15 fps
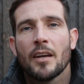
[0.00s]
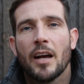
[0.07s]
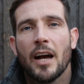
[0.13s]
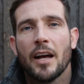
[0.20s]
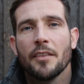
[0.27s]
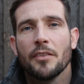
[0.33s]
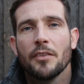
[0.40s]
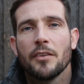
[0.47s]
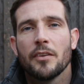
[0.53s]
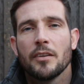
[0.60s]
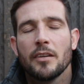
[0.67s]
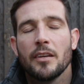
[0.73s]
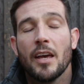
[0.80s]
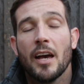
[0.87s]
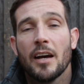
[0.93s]
and
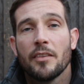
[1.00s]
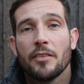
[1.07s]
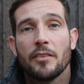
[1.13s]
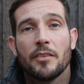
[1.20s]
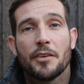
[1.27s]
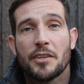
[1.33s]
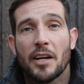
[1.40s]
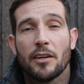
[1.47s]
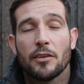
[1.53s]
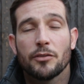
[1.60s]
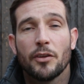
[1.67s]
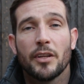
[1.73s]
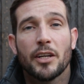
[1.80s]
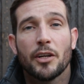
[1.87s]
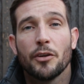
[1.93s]
yeah, the channel's
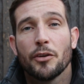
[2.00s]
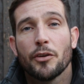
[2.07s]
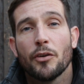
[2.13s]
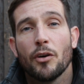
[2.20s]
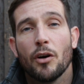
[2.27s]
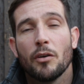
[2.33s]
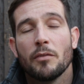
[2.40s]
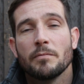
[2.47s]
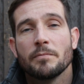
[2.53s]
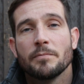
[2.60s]
only going to grow.